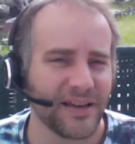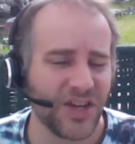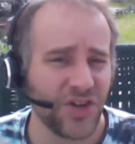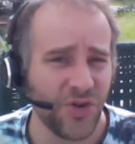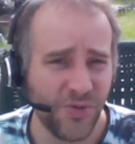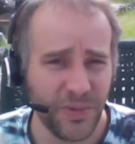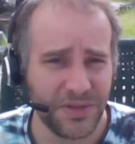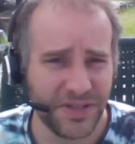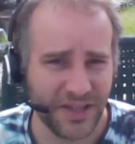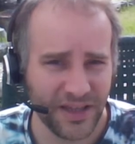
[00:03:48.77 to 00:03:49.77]

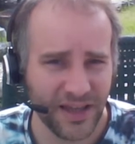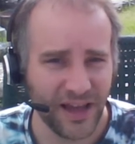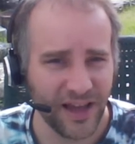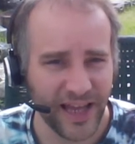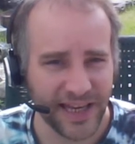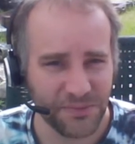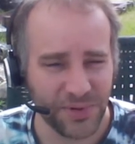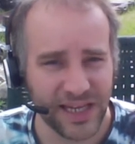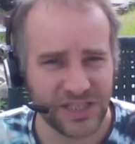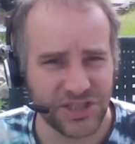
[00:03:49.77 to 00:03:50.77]
cubes and
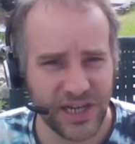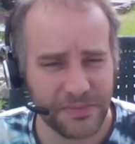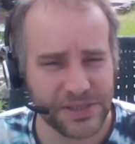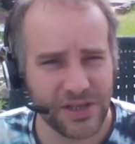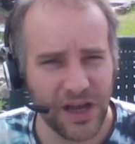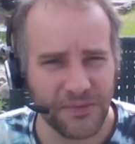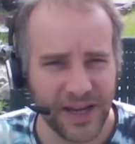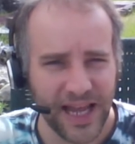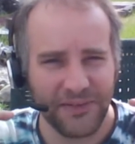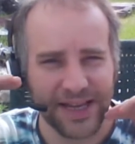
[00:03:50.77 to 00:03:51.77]
plain shapes
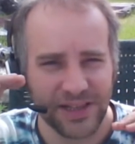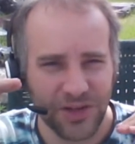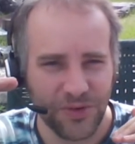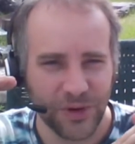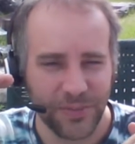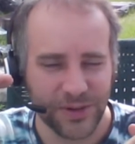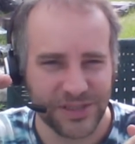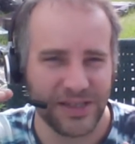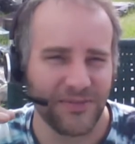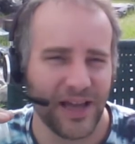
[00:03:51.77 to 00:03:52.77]
often have a lower
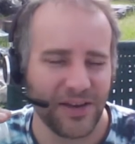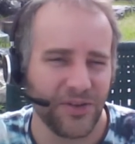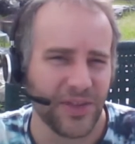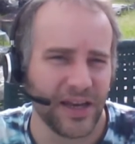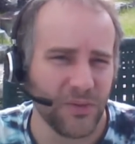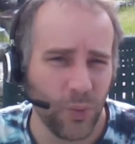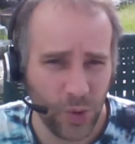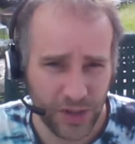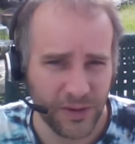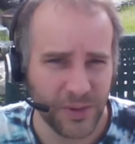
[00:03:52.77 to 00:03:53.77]
perceived value than
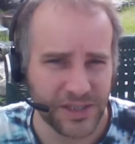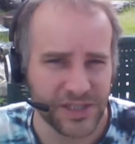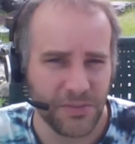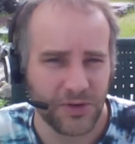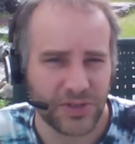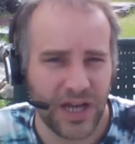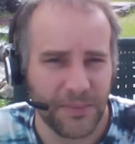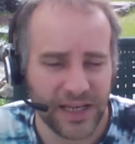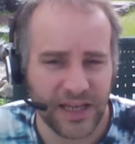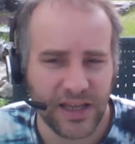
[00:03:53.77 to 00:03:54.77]
wood, which is the most
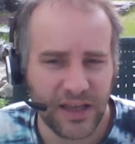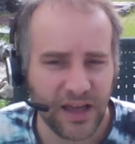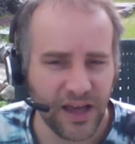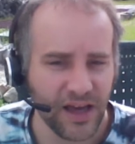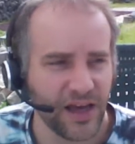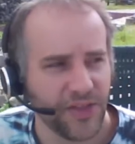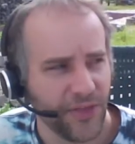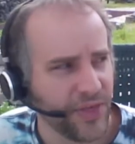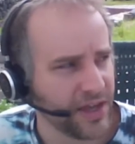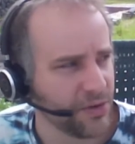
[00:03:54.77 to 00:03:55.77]
common
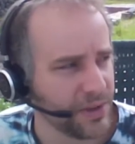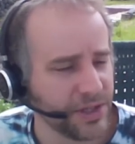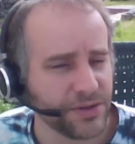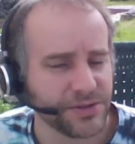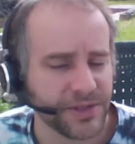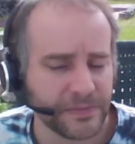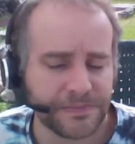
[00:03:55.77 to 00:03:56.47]
other thing you would use.